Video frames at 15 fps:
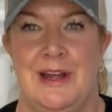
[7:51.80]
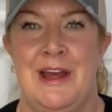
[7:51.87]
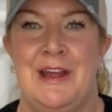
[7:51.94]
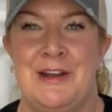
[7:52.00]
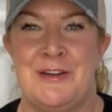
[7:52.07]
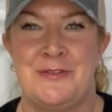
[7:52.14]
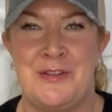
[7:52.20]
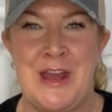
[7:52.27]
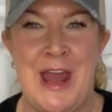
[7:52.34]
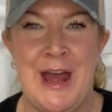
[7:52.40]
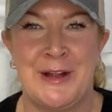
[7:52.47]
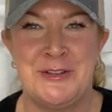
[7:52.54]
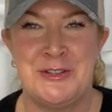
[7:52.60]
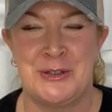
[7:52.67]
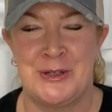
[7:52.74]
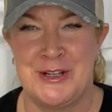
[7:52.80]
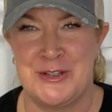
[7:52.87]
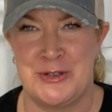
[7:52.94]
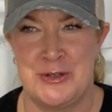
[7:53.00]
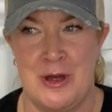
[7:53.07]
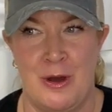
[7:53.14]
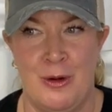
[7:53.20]
And if the answer
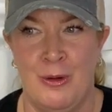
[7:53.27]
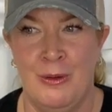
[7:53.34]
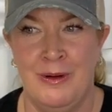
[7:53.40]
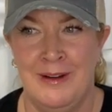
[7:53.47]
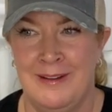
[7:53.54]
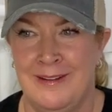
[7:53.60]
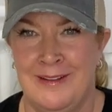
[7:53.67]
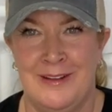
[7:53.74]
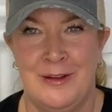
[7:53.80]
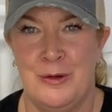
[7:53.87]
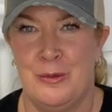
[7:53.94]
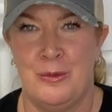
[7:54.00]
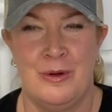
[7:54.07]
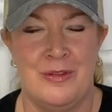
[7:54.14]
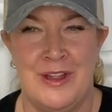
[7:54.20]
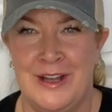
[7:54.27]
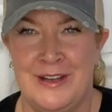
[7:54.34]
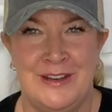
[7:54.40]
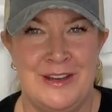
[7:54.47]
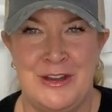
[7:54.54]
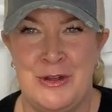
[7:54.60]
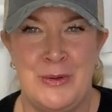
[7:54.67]
is no, well,
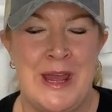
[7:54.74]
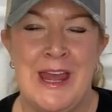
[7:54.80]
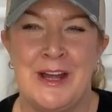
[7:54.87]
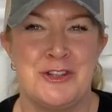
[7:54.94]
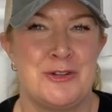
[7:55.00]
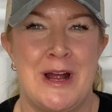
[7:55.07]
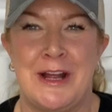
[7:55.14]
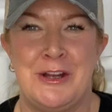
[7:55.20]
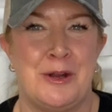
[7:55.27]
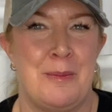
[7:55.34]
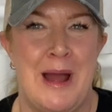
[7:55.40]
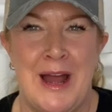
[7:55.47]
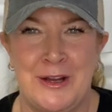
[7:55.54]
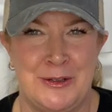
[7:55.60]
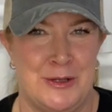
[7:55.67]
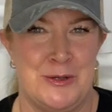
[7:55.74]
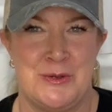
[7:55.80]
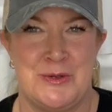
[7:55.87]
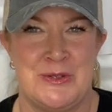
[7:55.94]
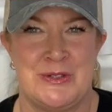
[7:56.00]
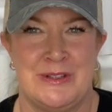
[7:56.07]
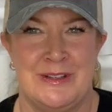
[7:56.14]
then you can't track your
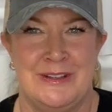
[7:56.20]
macros.